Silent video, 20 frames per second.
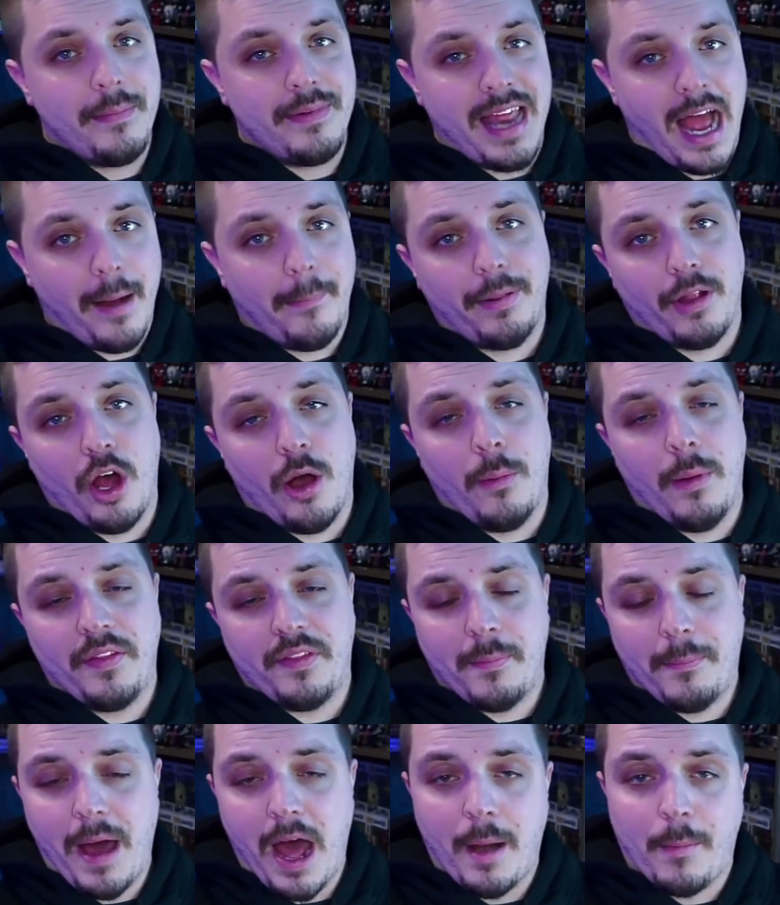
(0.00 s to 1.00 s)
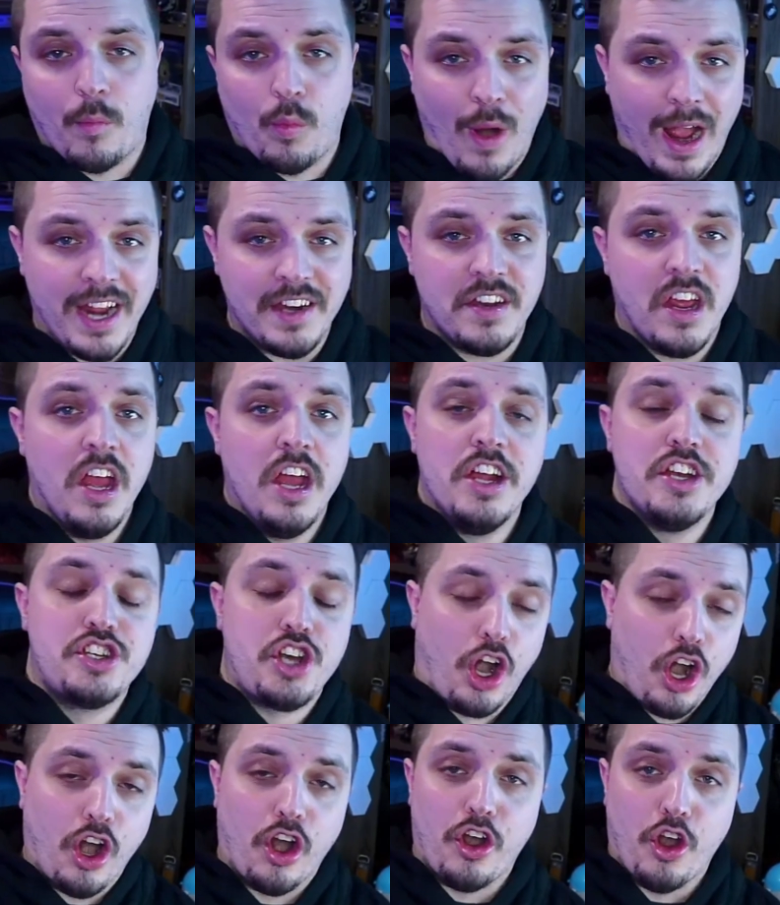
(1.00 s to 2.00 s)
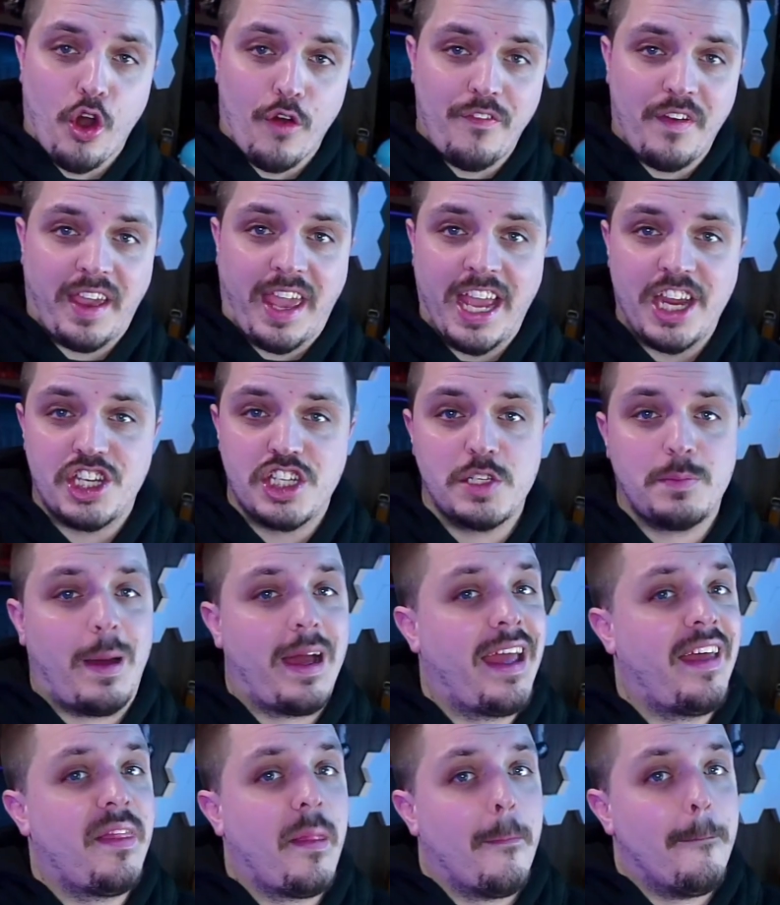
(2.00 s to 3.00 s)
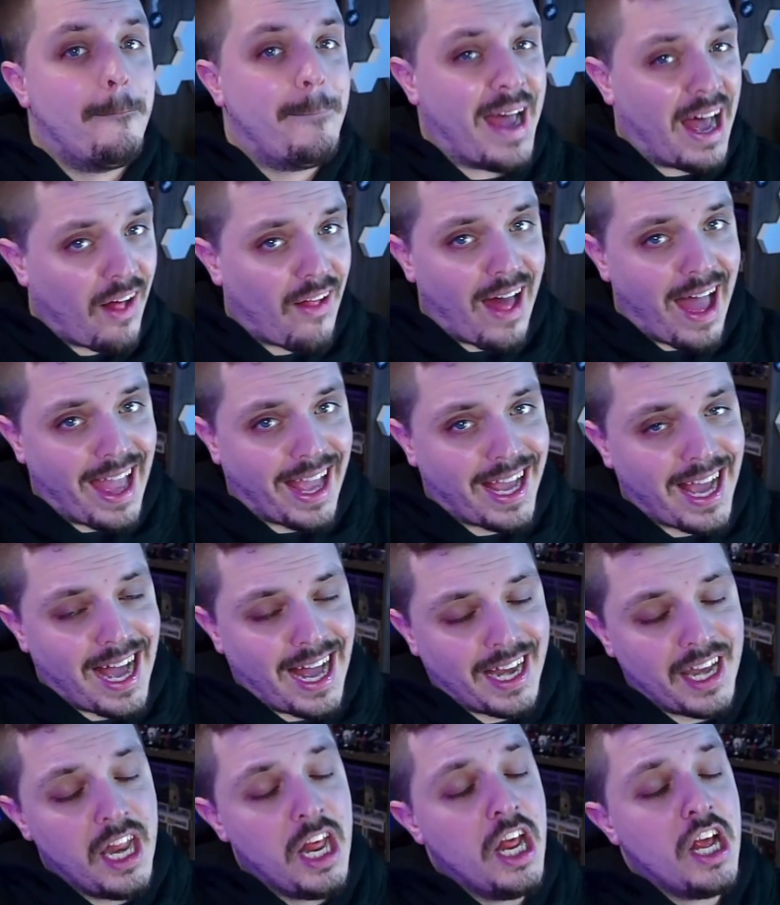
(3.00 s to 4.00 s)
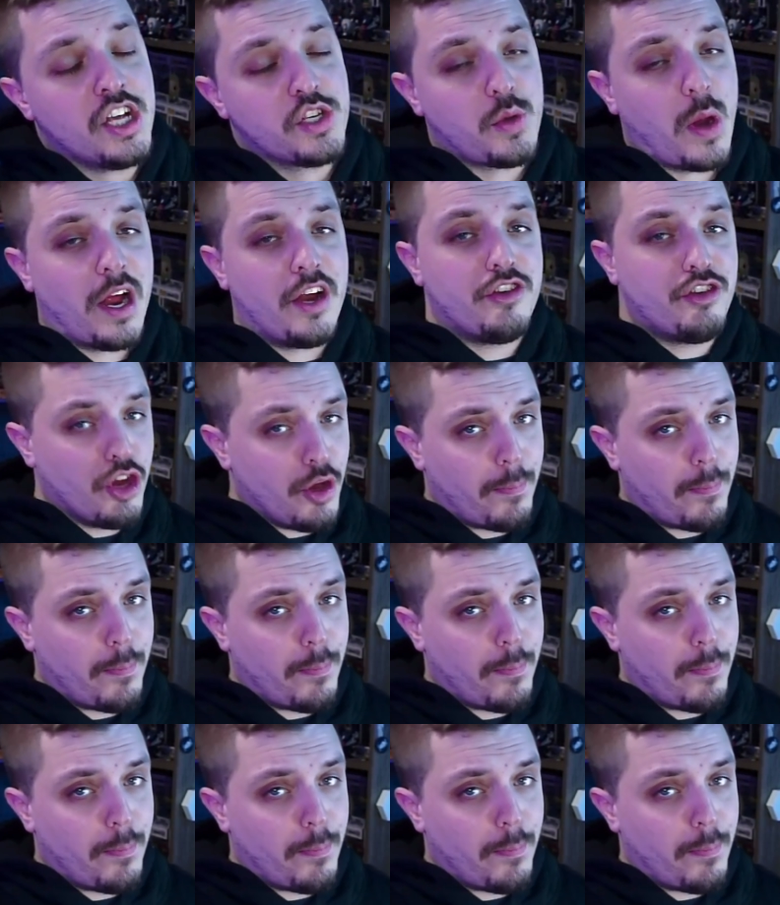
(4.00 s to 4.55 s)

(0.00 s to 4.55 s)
down below at the bottom right. Turn on notifications by hitting the bell icon. So when I do